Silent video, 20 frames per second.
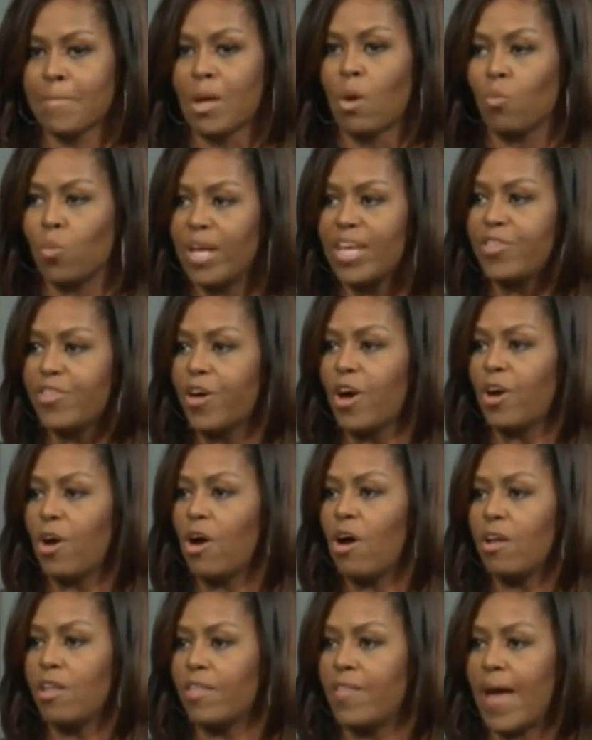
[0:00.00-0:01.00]
We thought
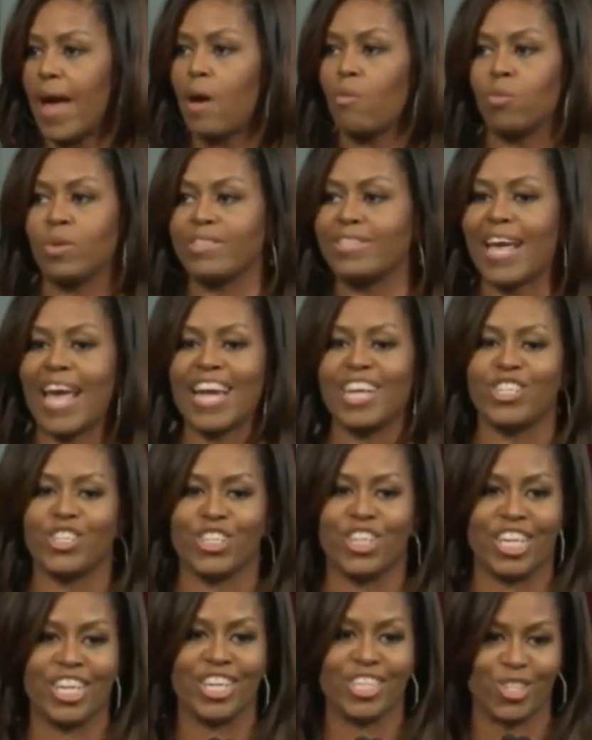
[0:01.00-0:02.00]
all of that was
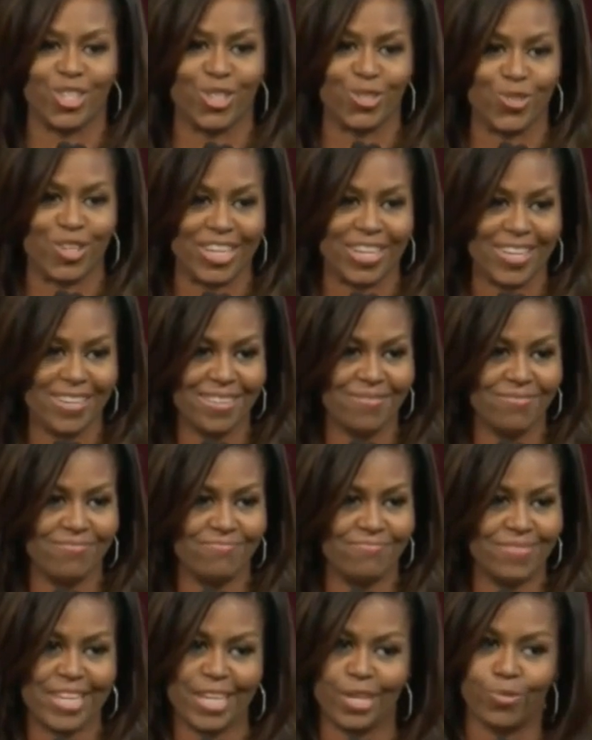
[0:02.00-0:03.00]
ancient history,
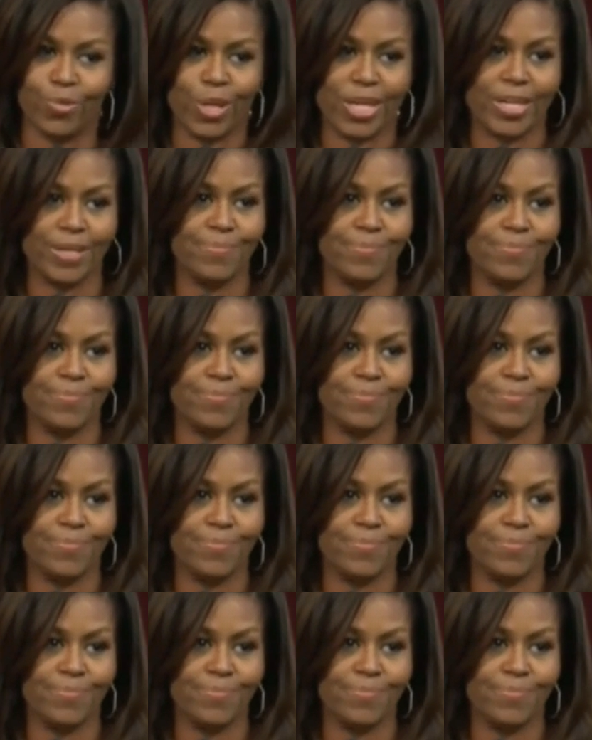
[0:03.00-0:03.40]
didn't we?